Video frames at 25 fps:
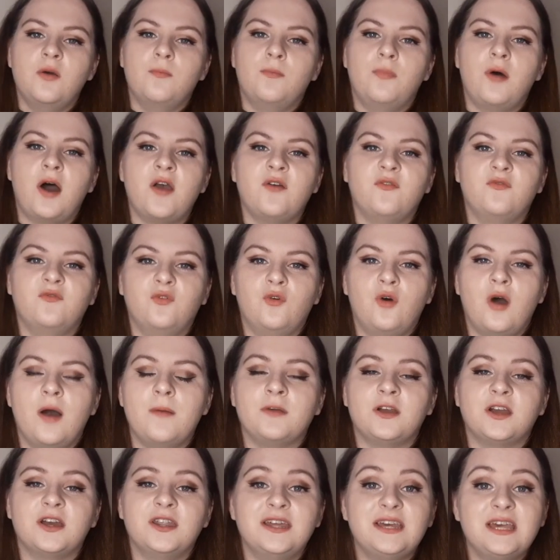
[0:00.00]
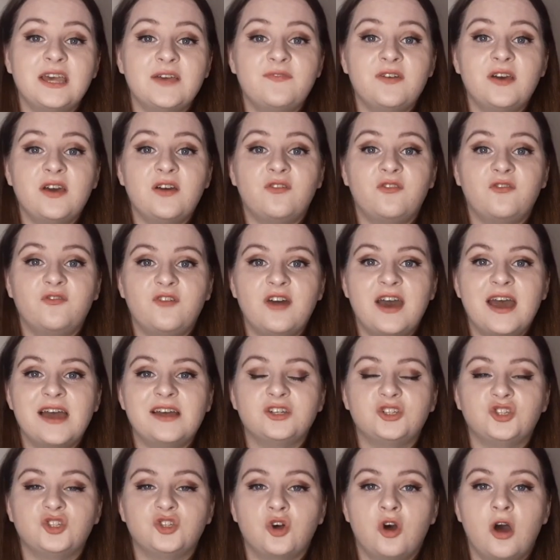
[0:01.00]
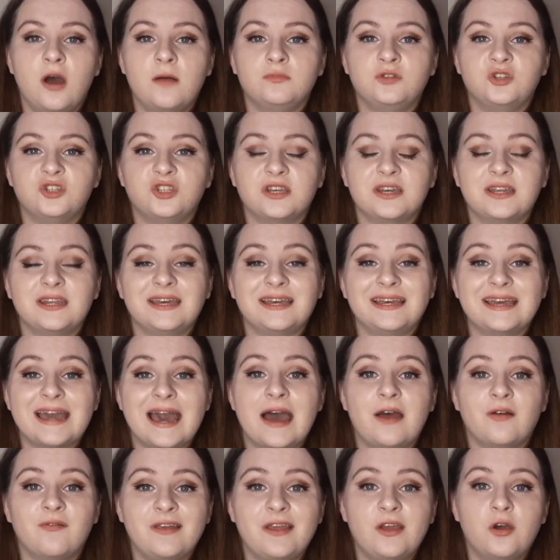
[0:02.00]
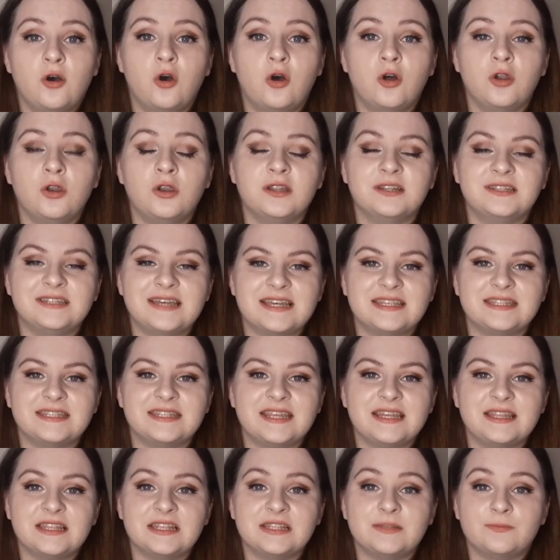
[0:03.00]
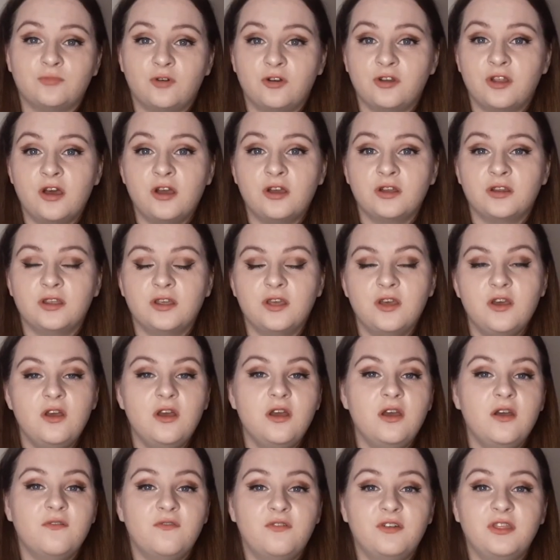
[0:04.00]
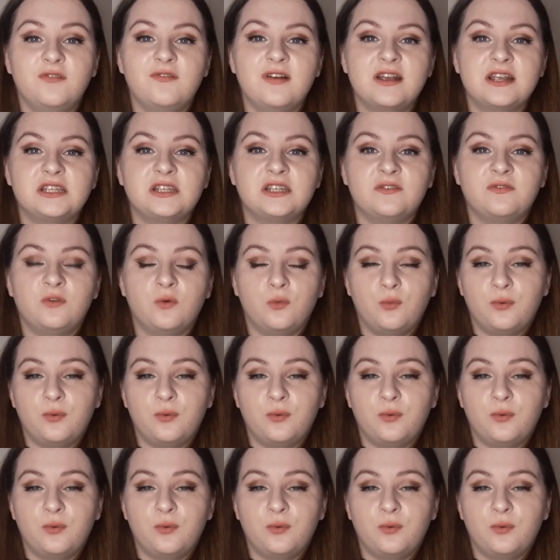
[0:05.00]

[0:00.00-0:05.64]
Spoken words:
But I thought, I'm going to give it a fair shot. I'm just going to carry on testing this product for the rest of the